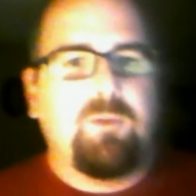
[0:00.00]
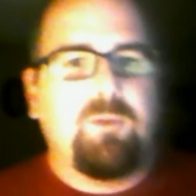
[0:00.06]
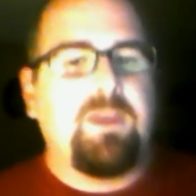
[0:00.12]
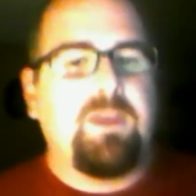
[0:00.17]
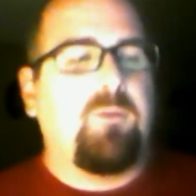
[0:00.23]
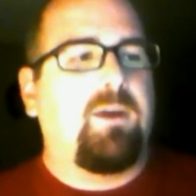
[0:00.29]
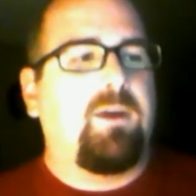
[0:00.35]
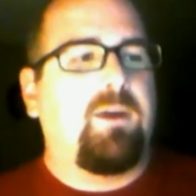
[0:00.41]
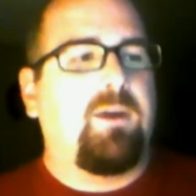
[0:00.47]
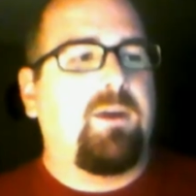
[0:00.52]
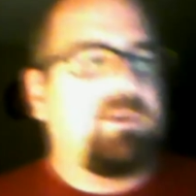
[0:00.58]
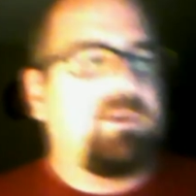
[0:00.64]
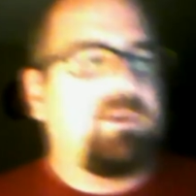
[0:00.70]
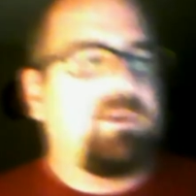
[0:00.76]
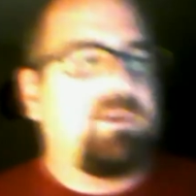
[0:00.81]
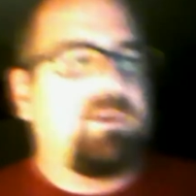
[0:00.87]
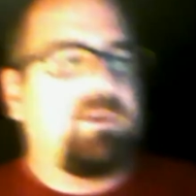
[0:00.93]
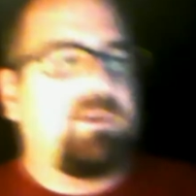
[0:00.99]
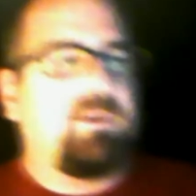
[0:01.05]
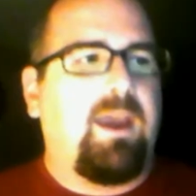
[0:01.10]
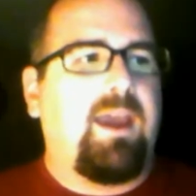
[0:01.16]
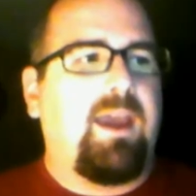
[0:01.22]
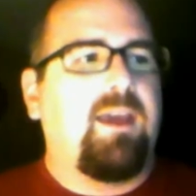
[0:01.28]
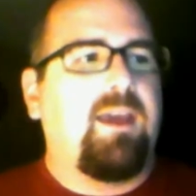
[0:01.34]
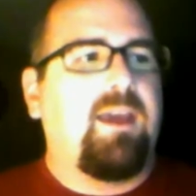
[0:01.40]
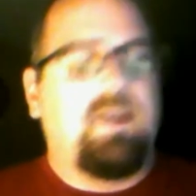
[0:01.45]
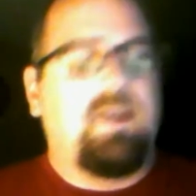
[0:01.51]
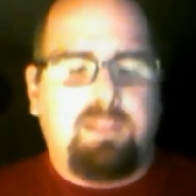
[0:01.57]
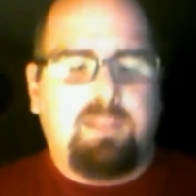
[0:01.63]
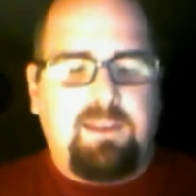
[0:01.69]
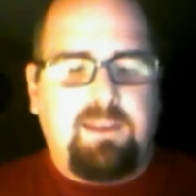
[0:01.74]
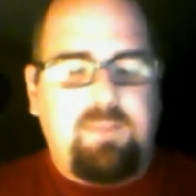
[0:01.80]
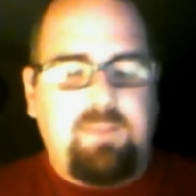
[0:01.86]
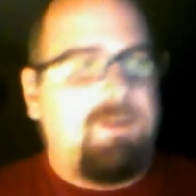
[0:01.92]
one and you say, okay, the
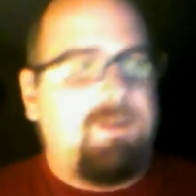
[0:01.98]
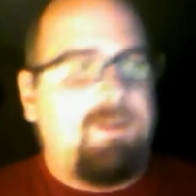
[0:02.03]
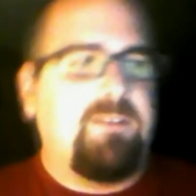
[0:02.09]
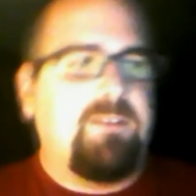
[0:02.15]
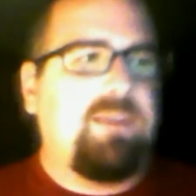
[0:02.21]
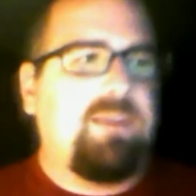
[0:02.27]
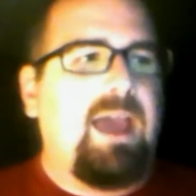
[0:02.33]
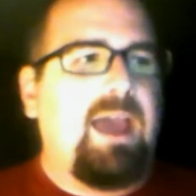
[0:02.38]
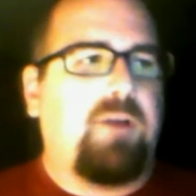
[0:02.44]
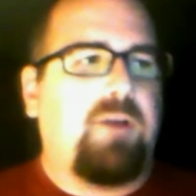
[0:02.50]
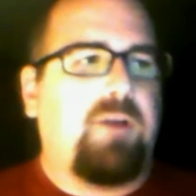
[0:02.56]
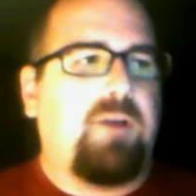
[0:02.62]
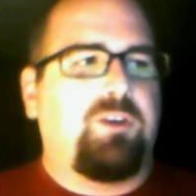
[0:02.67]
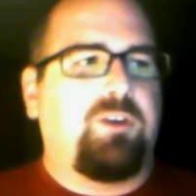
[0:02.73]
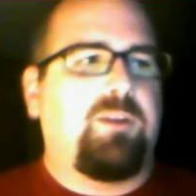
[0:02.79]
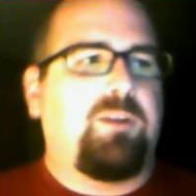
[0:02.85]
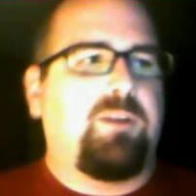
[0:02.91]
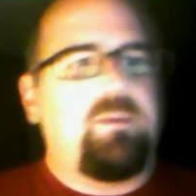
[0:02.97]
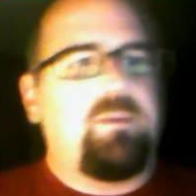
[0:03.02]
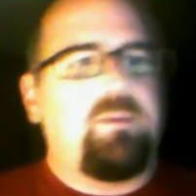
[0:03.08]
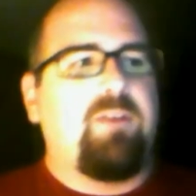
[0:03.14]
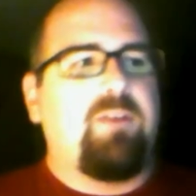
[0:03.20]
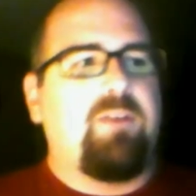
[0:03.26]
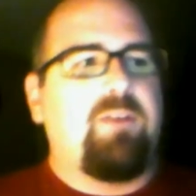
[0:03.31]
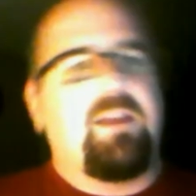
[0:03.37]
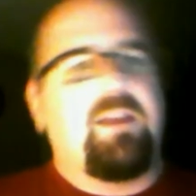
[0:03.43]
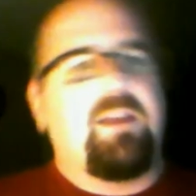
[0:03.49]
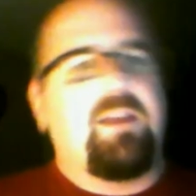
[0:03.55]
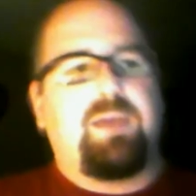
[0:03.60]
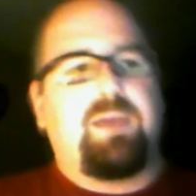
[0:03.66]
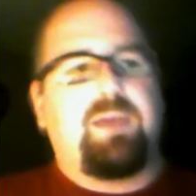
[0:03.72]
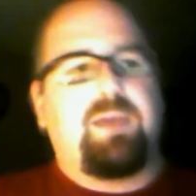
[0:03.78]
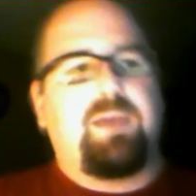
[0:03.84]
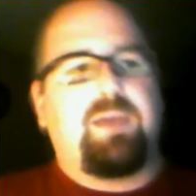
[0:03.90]
defensive tackles are going to be Melvin Ingram,
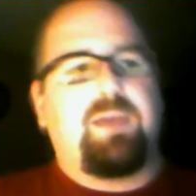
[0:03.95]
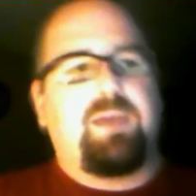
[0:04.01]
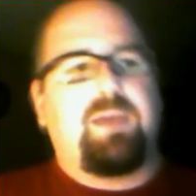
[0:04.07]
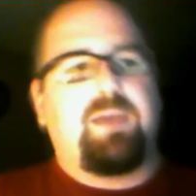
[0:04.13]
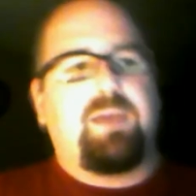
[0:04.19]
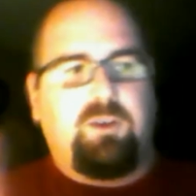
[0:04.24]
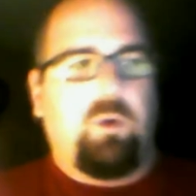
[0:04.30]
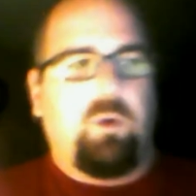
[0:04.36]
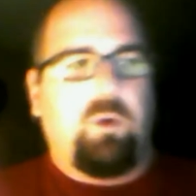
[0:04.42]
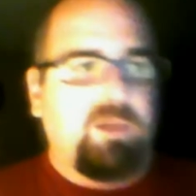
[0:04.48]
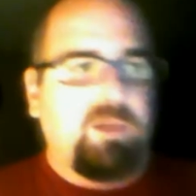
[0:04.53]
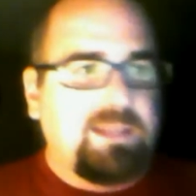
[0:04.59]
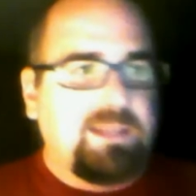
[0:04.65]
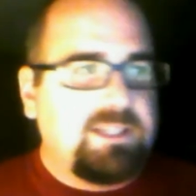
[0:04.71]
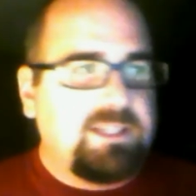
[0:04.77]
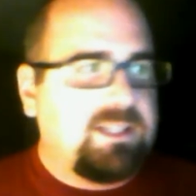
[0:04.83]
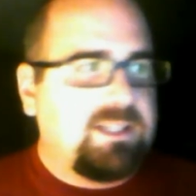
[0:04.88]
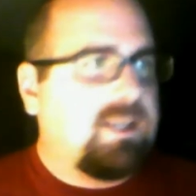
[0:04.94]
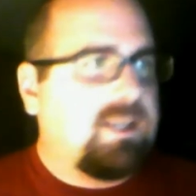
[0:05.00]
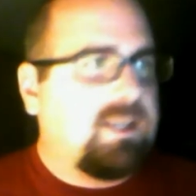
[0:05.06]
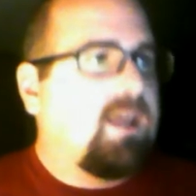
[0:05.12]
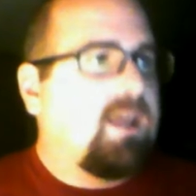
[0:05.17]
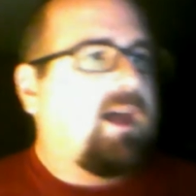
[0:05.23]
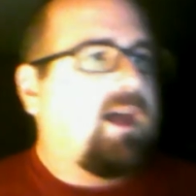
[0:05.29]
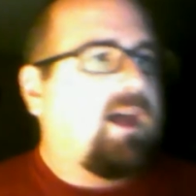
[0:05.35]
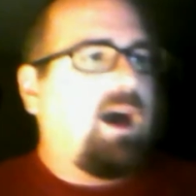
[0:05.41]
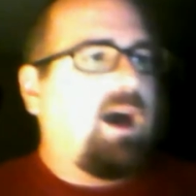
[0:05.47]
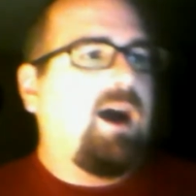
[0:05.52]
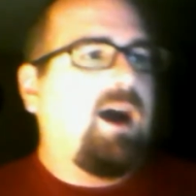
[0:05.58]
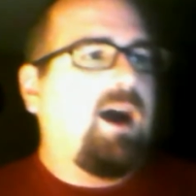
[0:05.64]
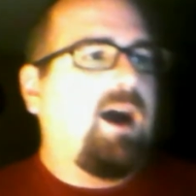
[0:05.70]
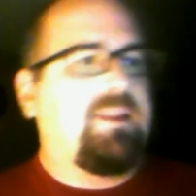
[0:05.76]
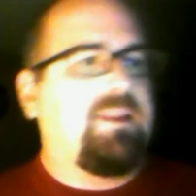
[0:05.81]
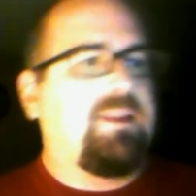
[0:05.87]
Kendall Reyes, and Corey Liuget. Uh,
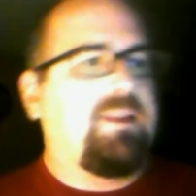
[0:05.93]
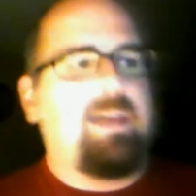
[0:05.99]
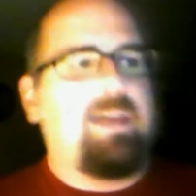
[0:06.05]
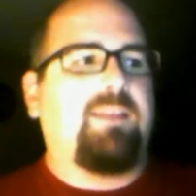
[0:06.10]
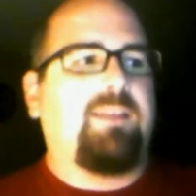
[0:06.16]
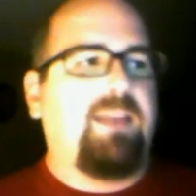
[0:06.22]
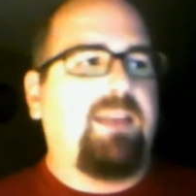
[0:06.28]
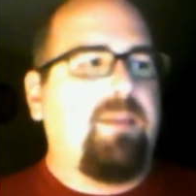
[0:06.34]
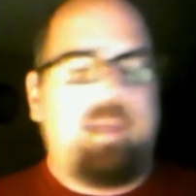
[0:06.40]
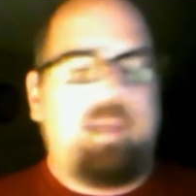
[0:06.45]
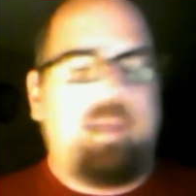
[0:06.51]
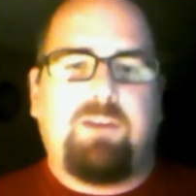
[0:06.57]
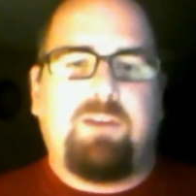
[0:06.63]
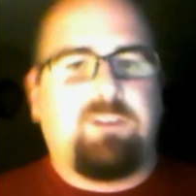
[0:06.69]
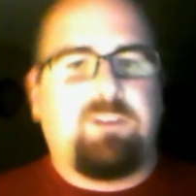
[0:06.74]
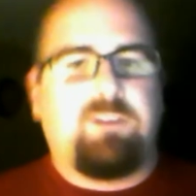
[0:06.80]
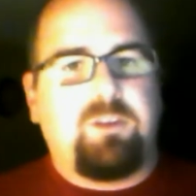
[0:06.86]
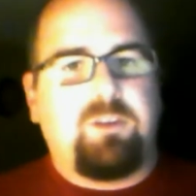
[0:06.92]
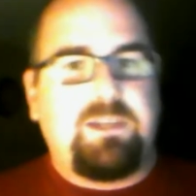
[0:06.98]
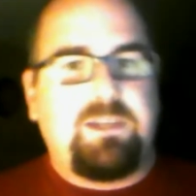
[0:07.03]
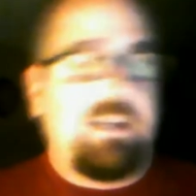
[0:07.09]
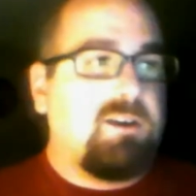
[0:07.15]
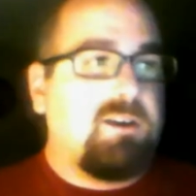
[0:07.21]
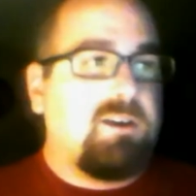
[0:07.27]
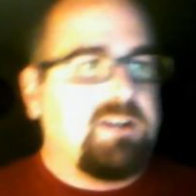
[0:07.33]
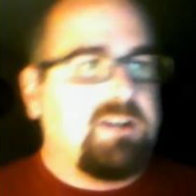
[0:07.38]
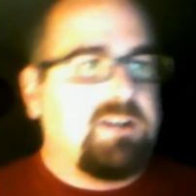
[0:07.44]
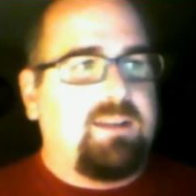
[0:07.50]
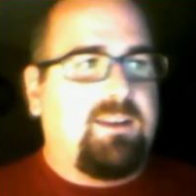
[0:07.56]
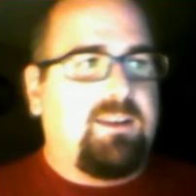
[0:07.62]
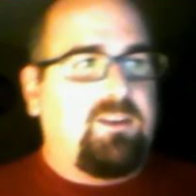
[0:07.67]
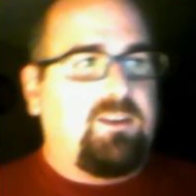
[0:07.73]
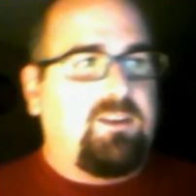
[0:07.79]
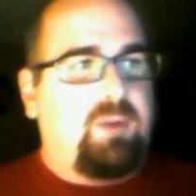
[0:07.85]
the outside linebackers are going to be Jarrett Johnson
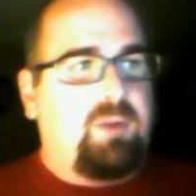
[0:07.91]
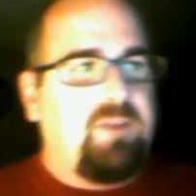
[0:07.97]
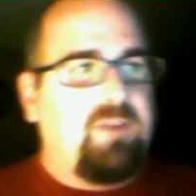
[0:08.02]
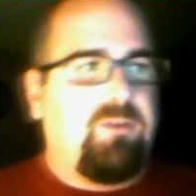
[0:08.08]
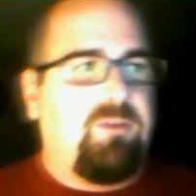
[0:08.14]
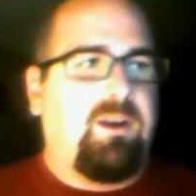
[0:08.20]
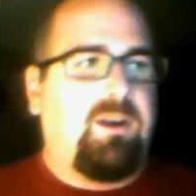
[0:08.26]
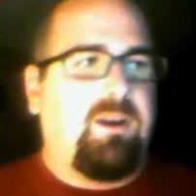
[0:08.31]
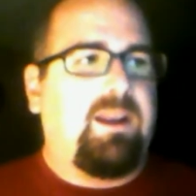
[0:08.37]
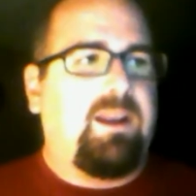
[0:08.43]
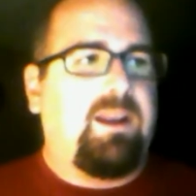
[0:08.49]
and Dwight Freeney.